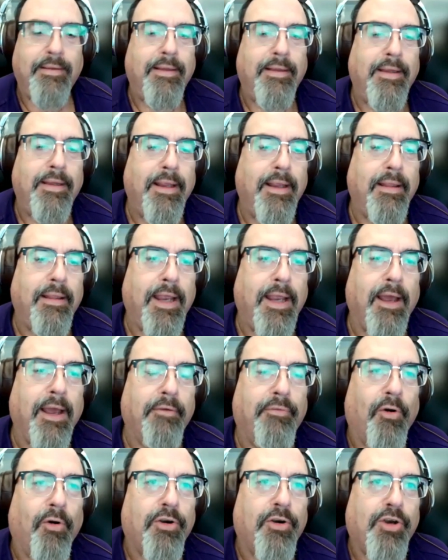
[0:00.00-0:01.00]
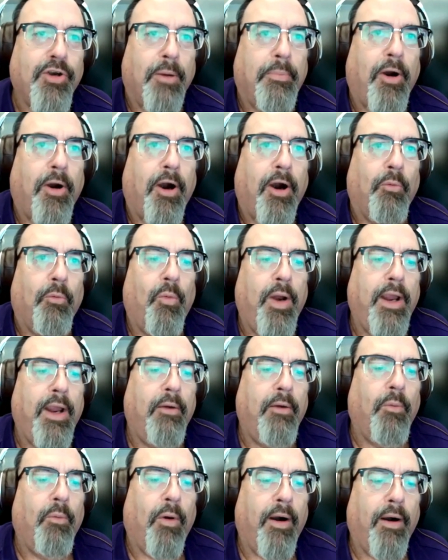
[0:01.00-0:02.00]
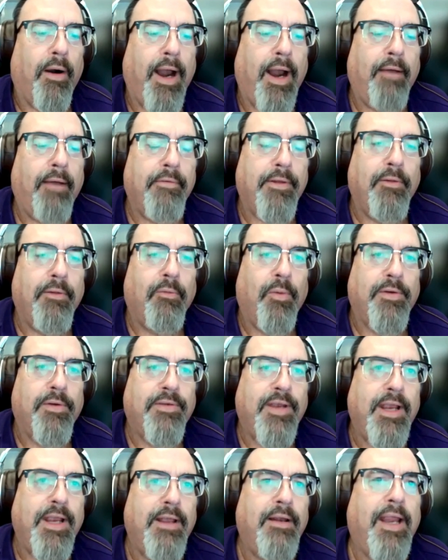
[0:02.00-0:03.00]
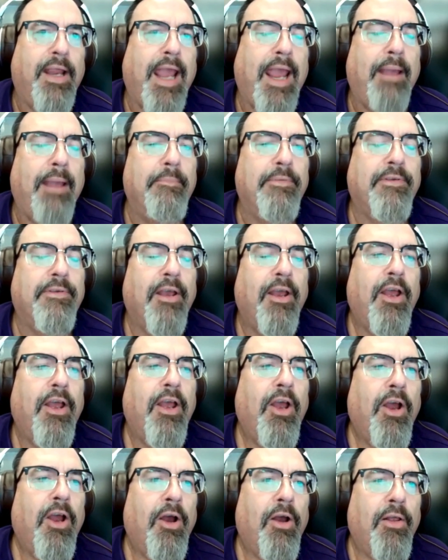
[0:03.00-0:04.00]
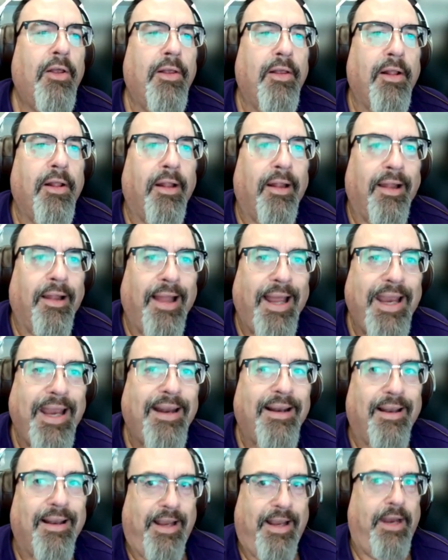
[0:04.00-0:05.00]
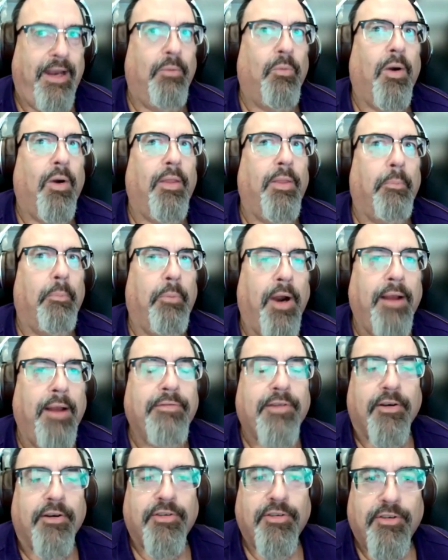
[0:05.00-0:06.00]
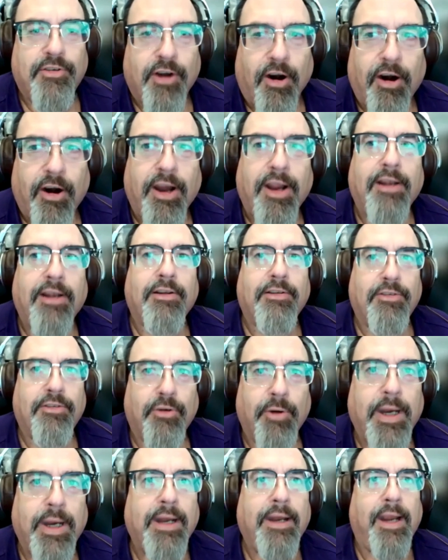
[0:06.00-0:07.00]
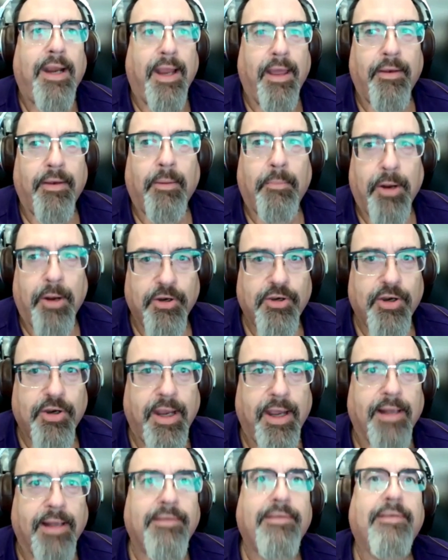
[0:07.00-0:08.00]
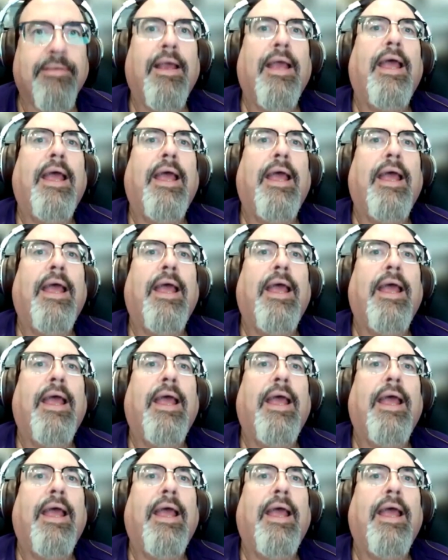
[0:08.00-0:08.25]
the unfortunate part. We're seeing games lately where the Braves are starting to string together a bunch of hits.